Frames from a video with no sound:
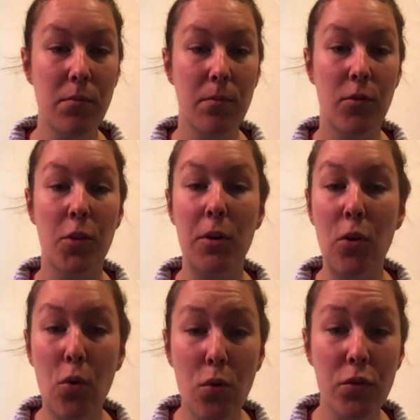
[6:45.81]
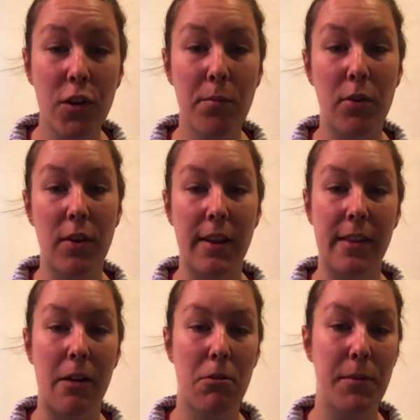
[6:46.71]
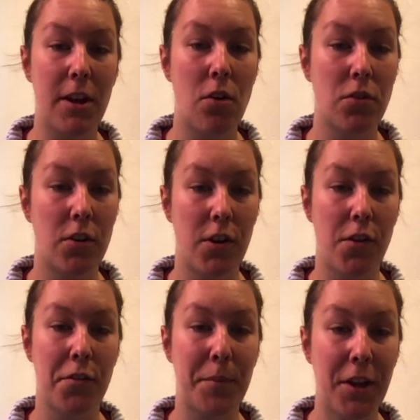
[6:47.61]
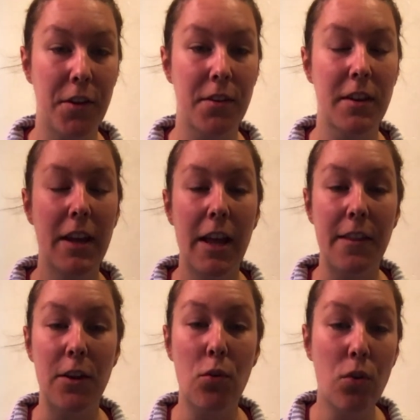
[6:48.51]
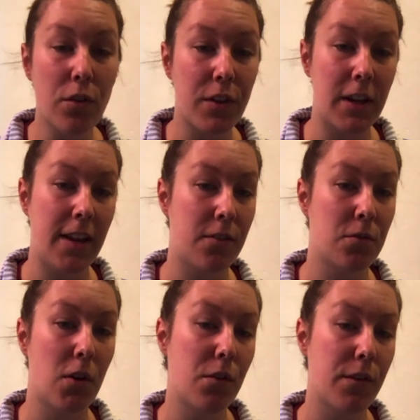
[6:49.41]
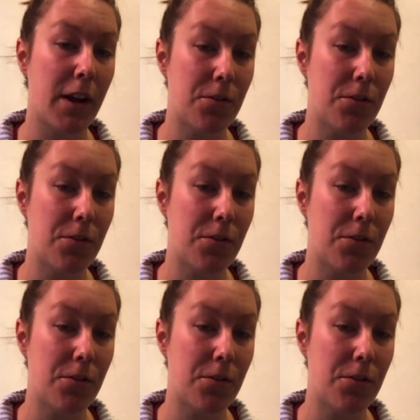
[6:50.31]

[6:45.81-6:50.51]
So we're also blocking that when we hold our nose, because the orthonasal olfactory